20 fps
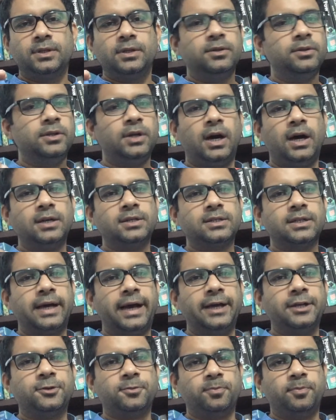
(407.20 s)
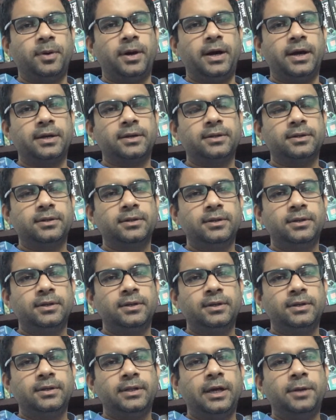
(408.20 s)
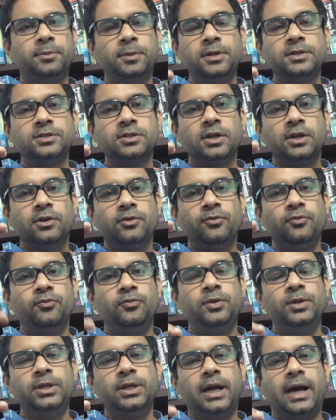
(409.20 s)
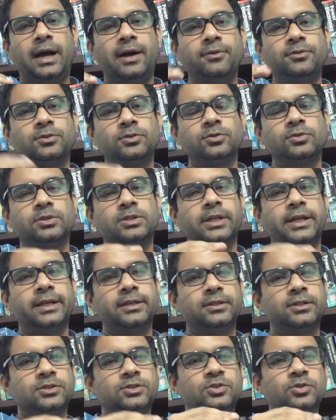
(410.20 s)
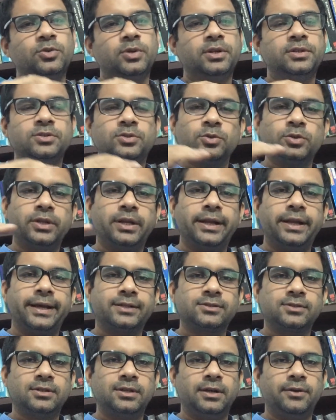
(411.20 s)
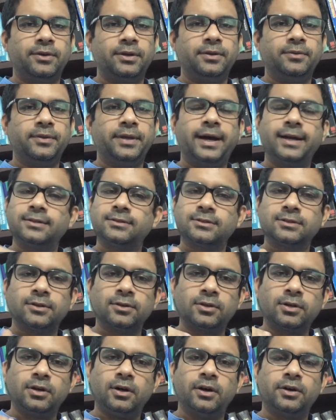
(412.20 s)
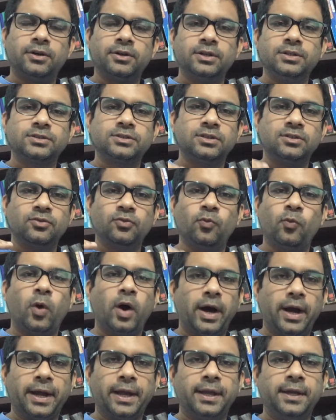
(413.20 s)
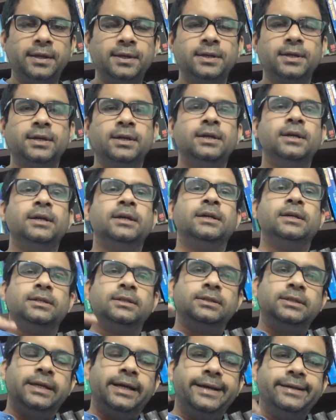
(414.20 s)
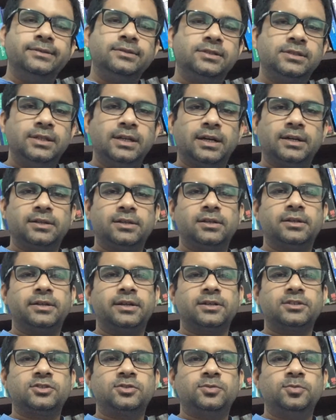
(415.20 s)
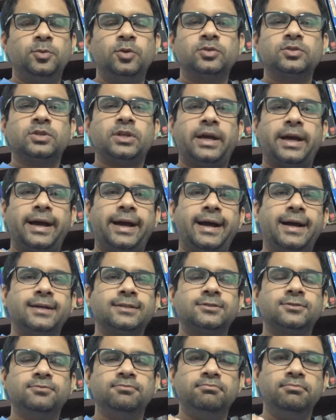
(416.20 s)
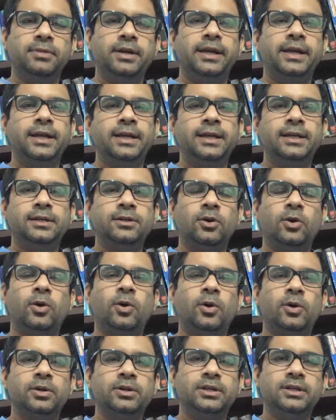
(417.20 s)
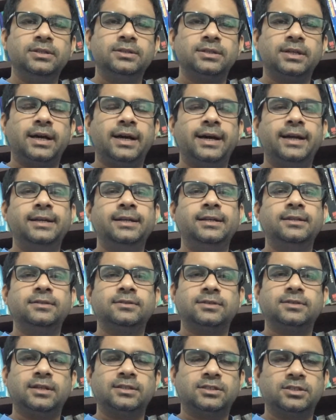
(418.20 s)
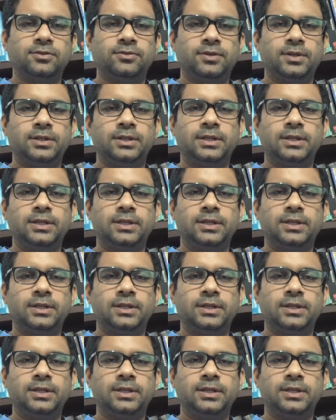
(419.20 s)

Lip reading: not at par. That means we have to take the student to the next level. That's the core reason why the NCERT textbooks has made or designed in such a way